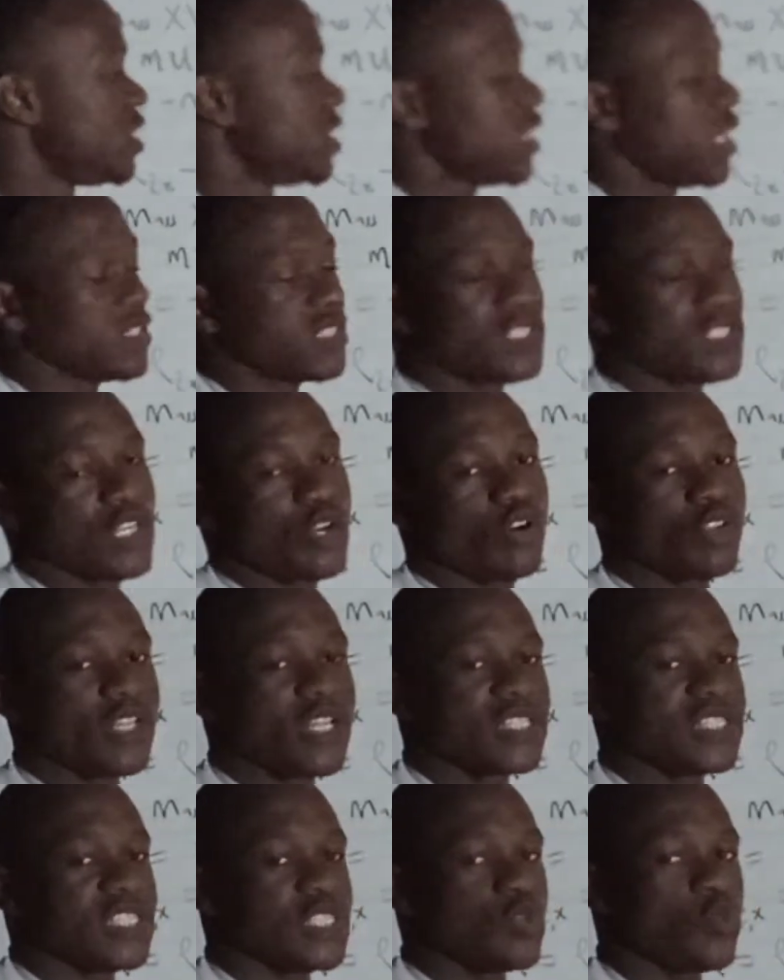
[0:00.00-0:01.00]
and the second
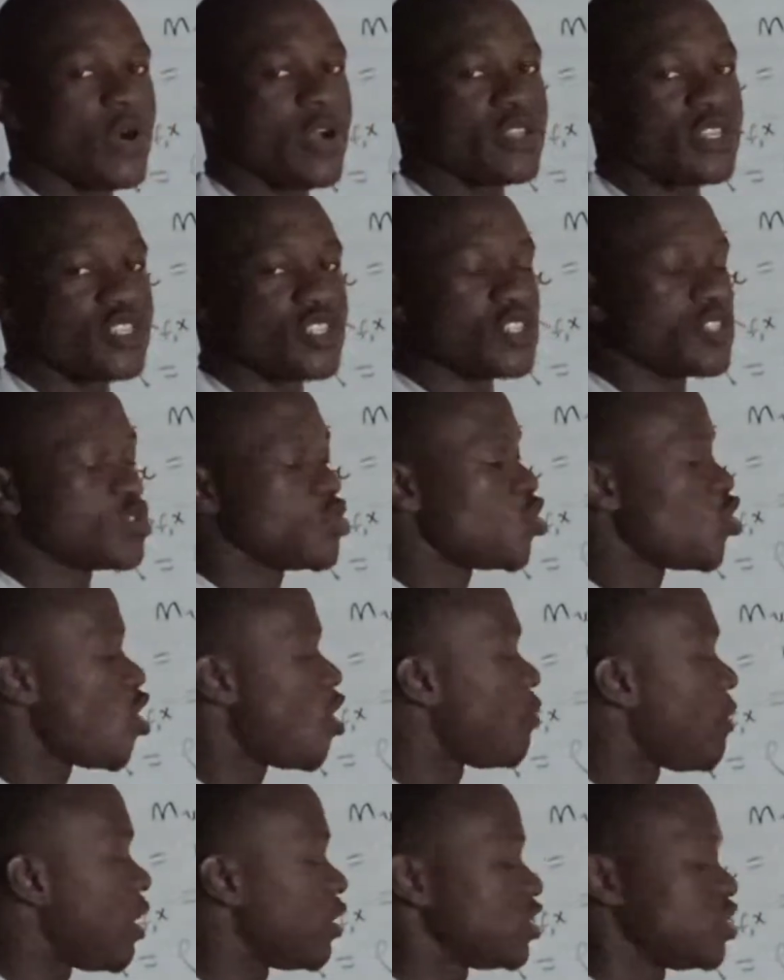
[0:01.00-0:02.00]
length is the one it uses to
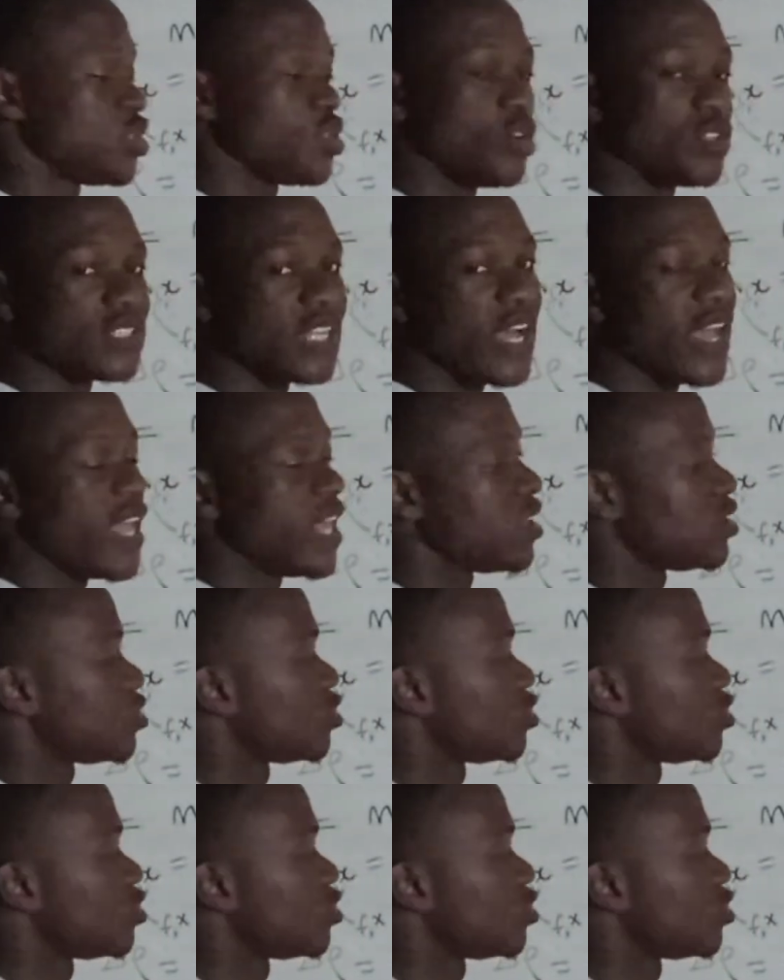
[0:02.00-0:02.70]
come back, which is another l.